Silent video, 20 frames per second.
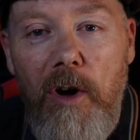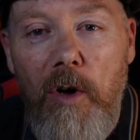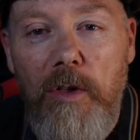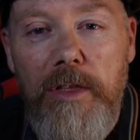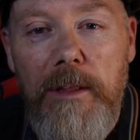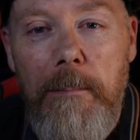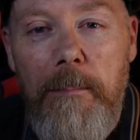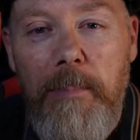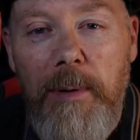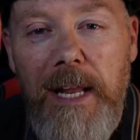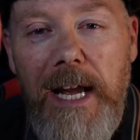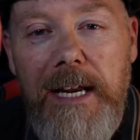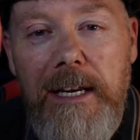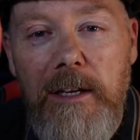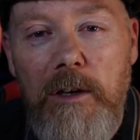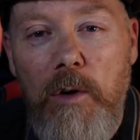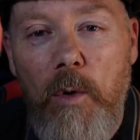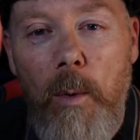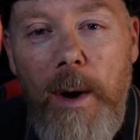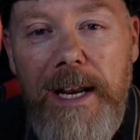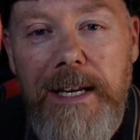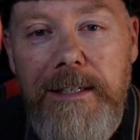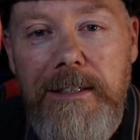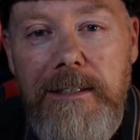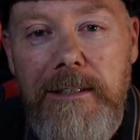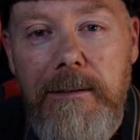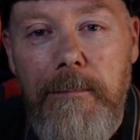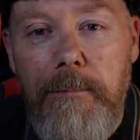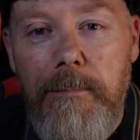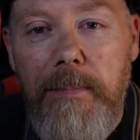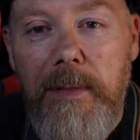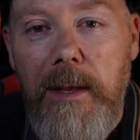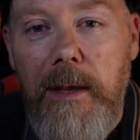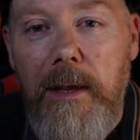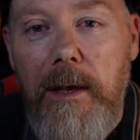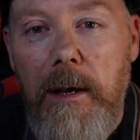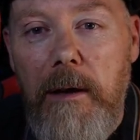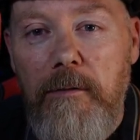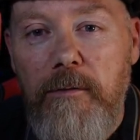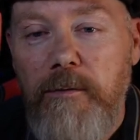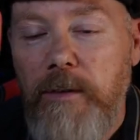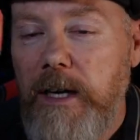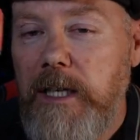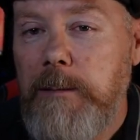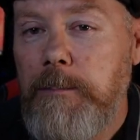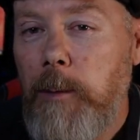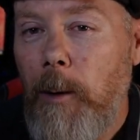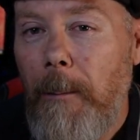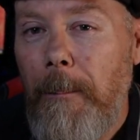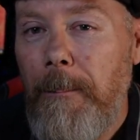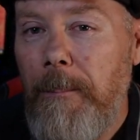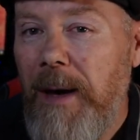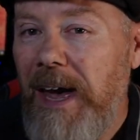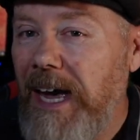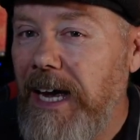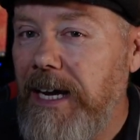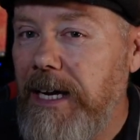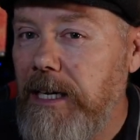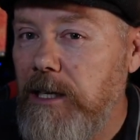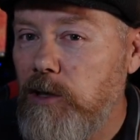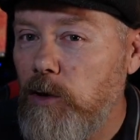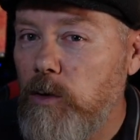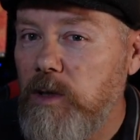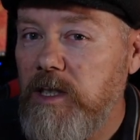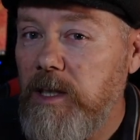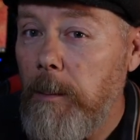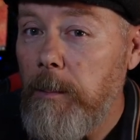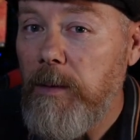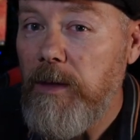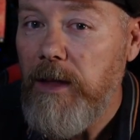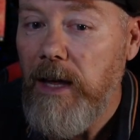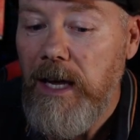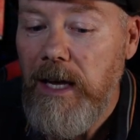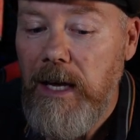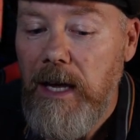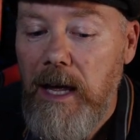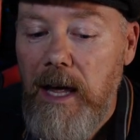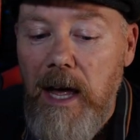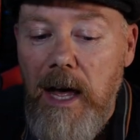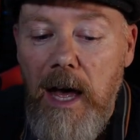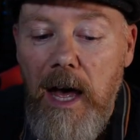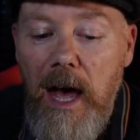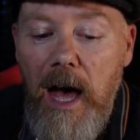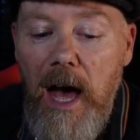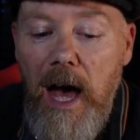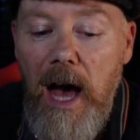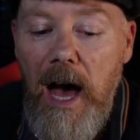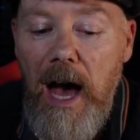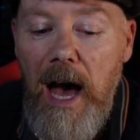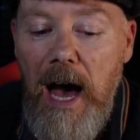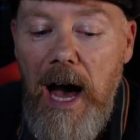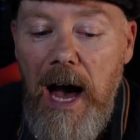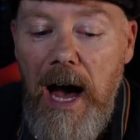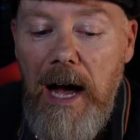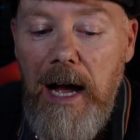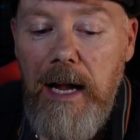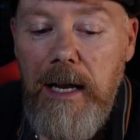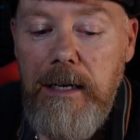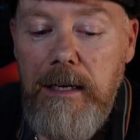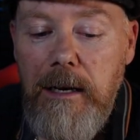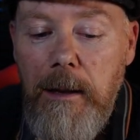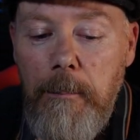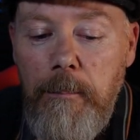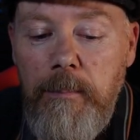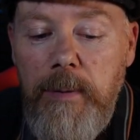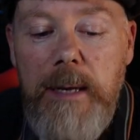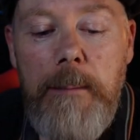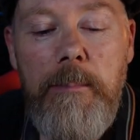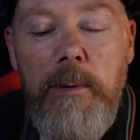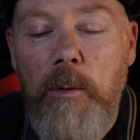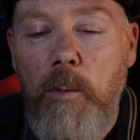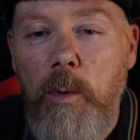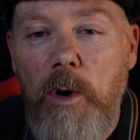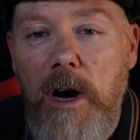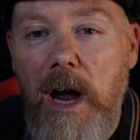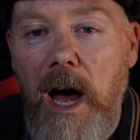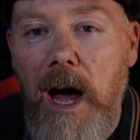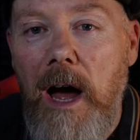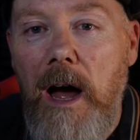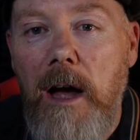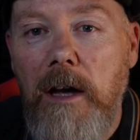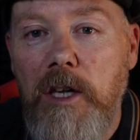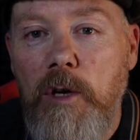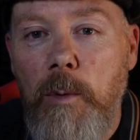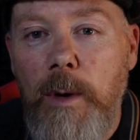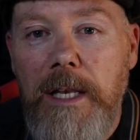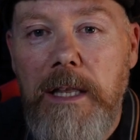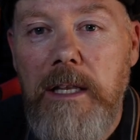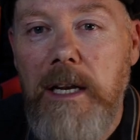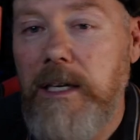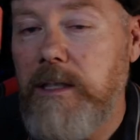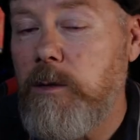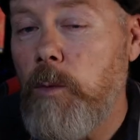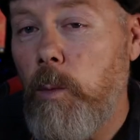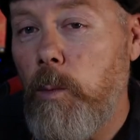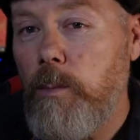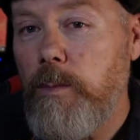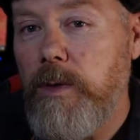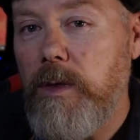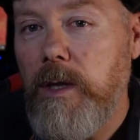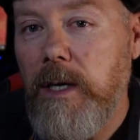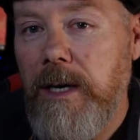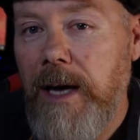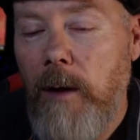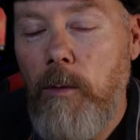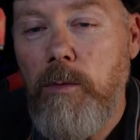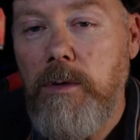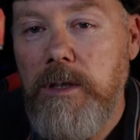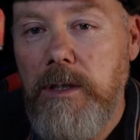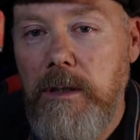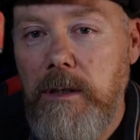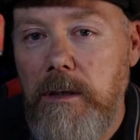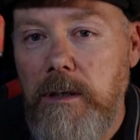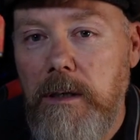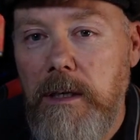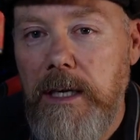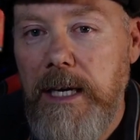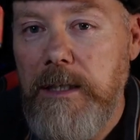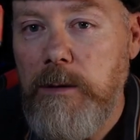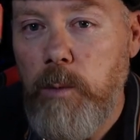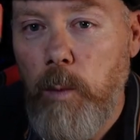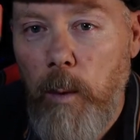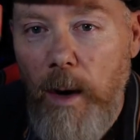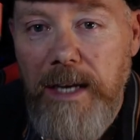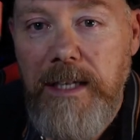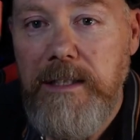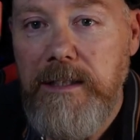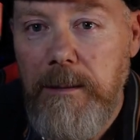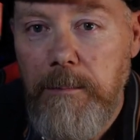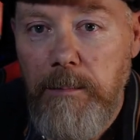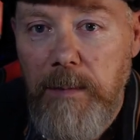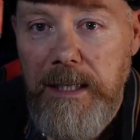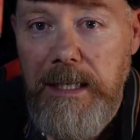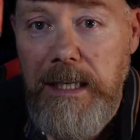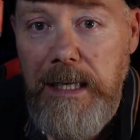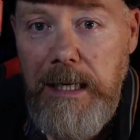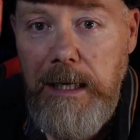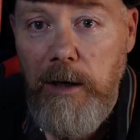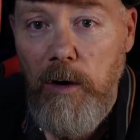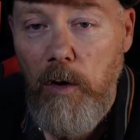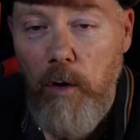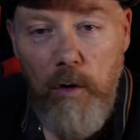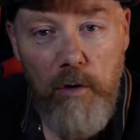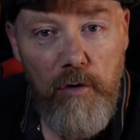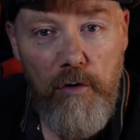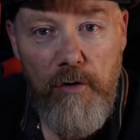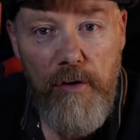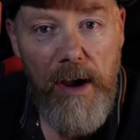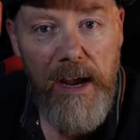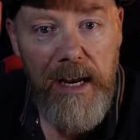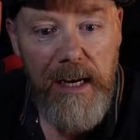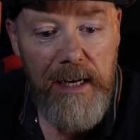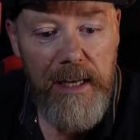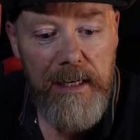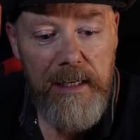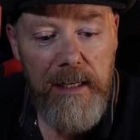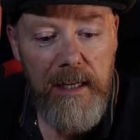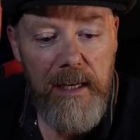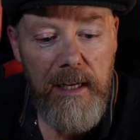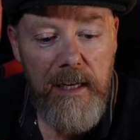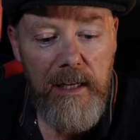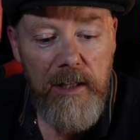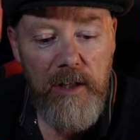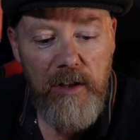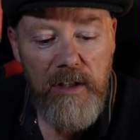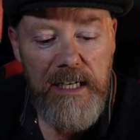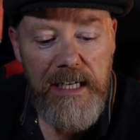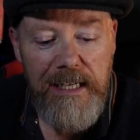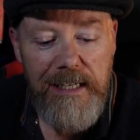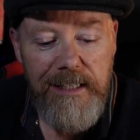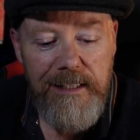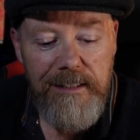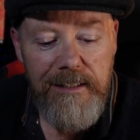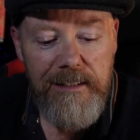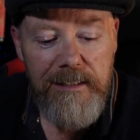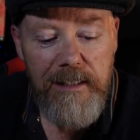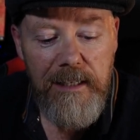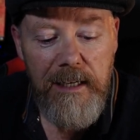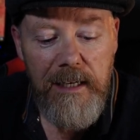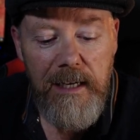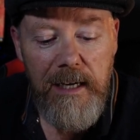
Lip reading: on the Blaenau Gwent Facebook page or something, and people were arguing that the council is wasting money on trialling these